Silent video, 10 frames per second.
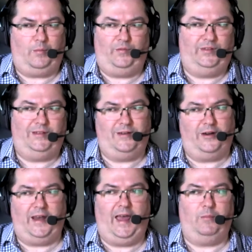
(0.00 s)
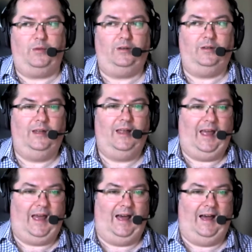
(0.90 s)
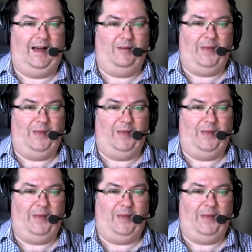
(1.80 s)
prophecy is not going to happen yeah.